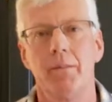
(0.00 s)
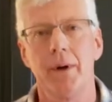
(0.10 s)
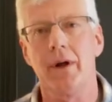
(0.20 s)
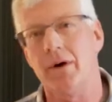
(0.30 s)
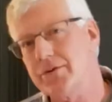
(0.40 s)

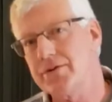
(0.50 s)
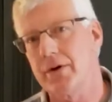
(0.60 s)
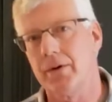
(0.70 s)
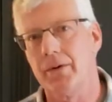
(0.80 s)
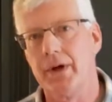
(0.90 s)
but
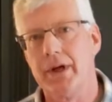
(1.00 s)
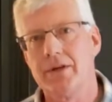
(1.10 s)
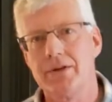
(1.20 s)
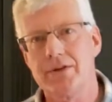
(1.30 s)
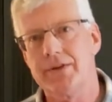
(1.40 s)
also
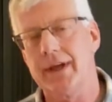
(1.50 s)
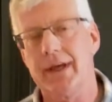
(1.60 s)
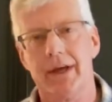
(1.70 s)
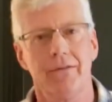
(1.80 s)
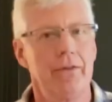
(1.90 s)
just
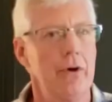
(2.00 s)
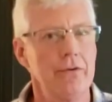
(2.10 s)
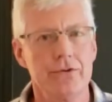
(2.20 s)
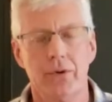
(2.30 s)
thinking of those